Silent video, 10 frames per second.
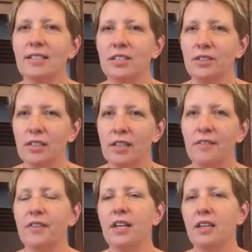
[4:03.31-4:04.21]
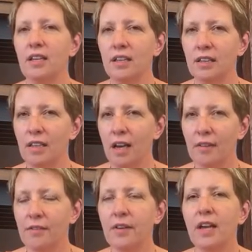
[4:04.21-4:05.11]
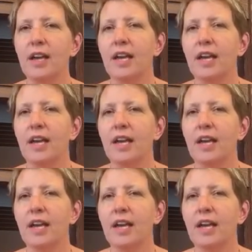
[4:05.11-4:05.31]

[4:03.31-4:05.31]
is to live in love.